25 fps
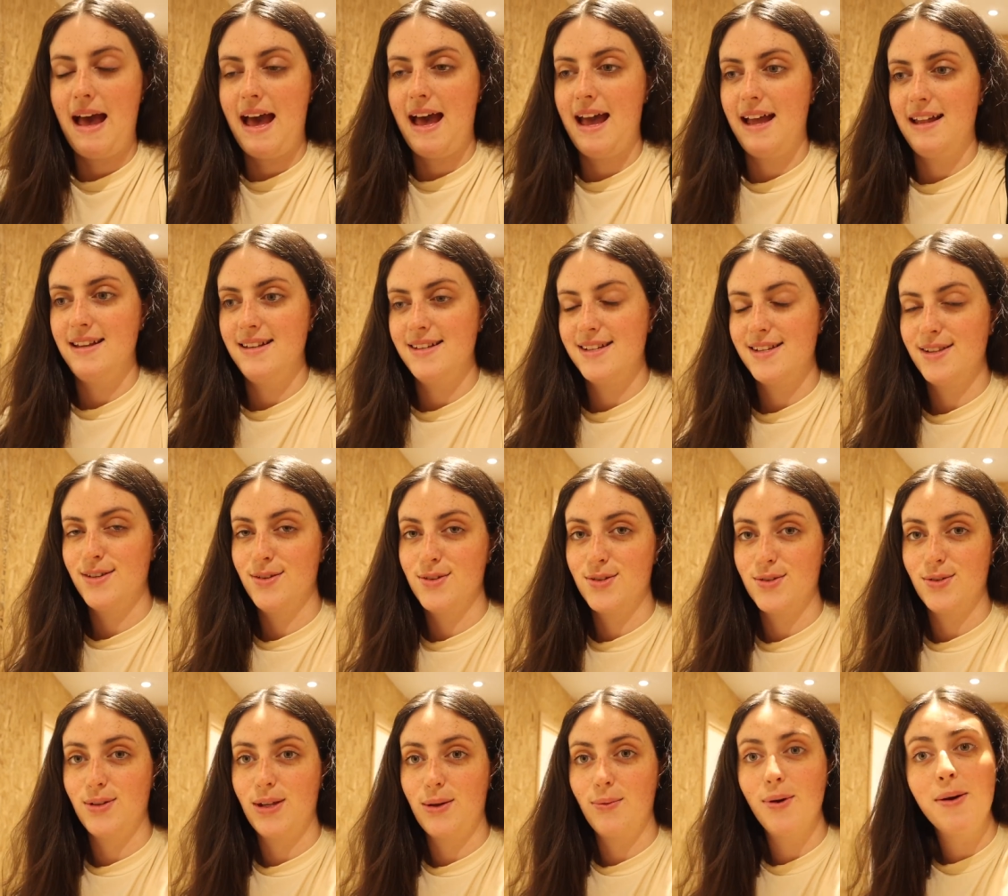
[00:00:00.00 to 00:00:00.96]
and
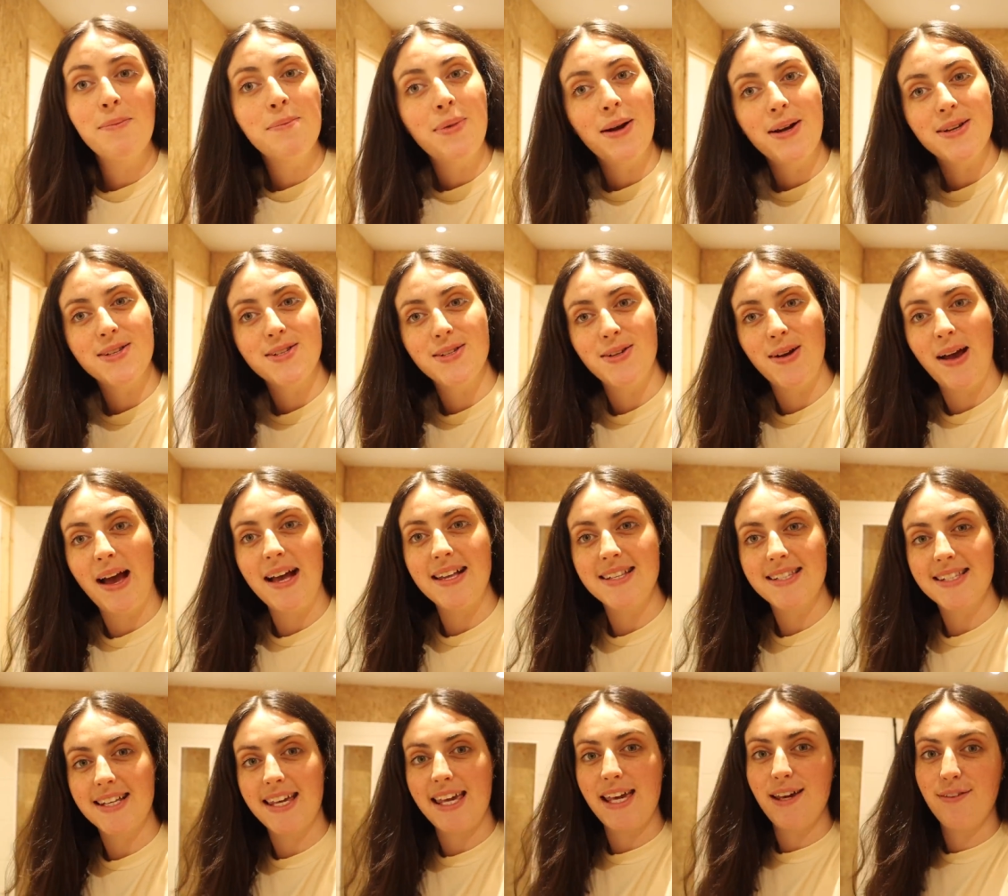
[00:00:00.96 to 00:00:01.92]
there's only one person who
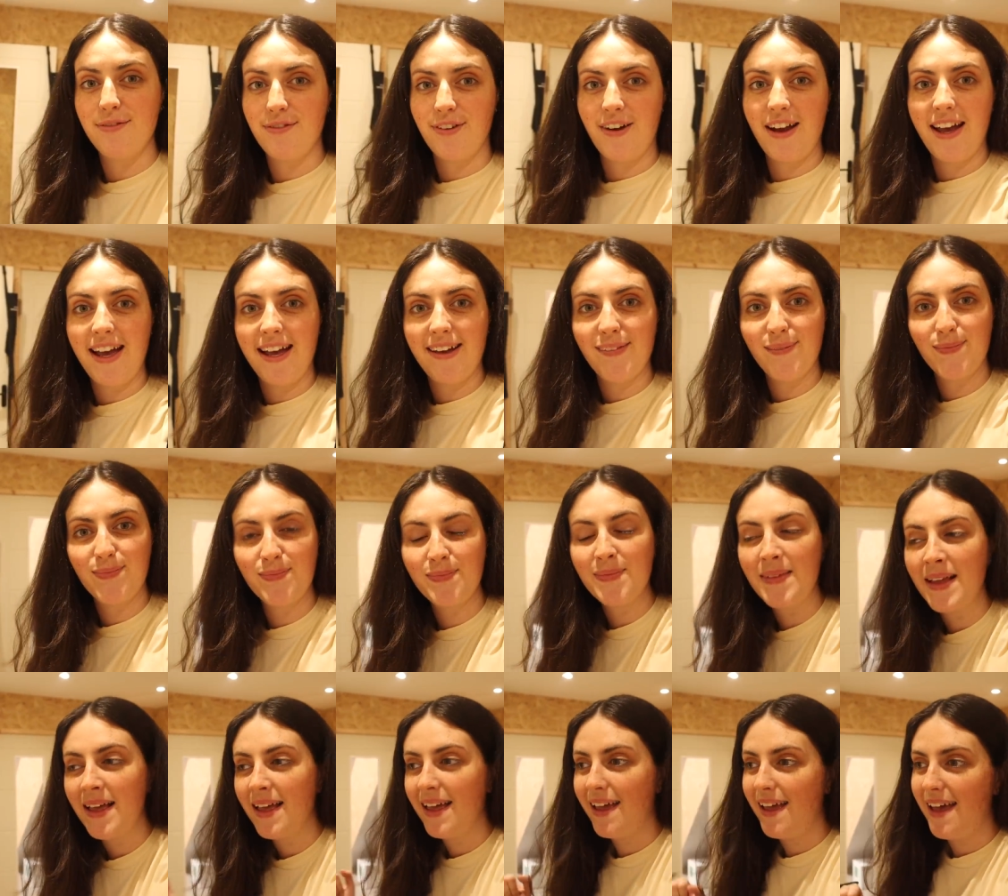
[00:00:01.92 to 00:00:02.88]
has the key for it
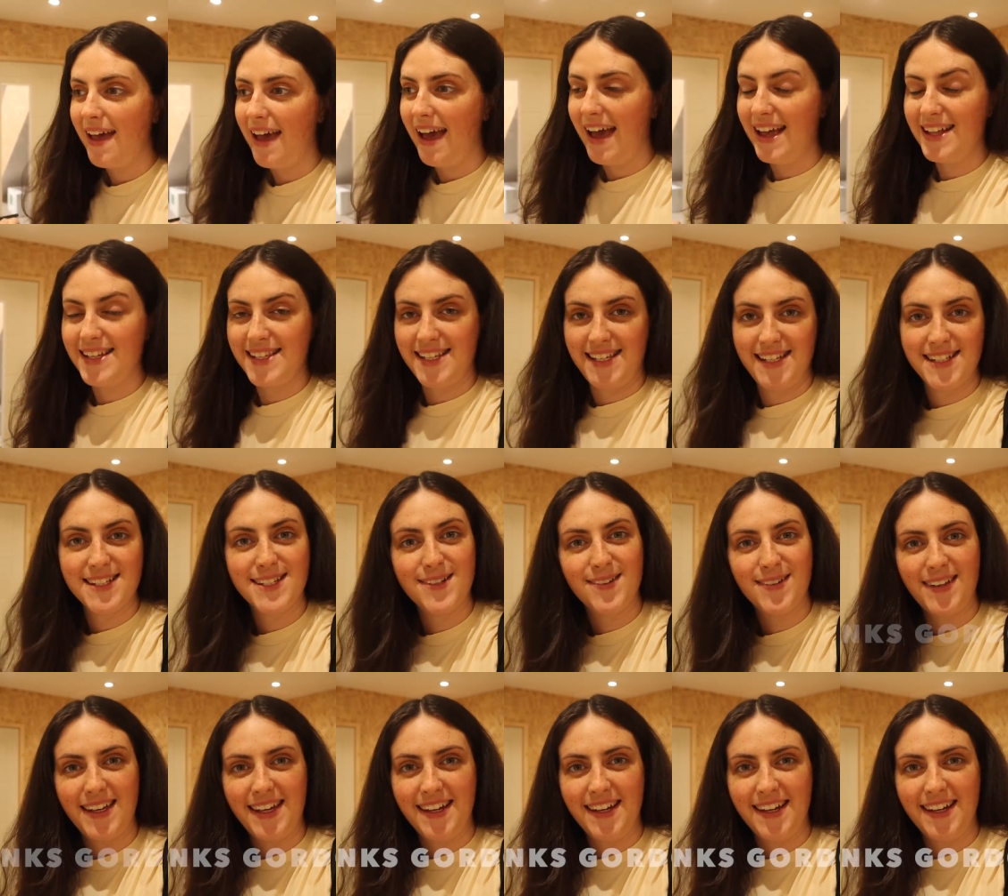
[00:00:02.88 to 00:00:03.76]
and he's not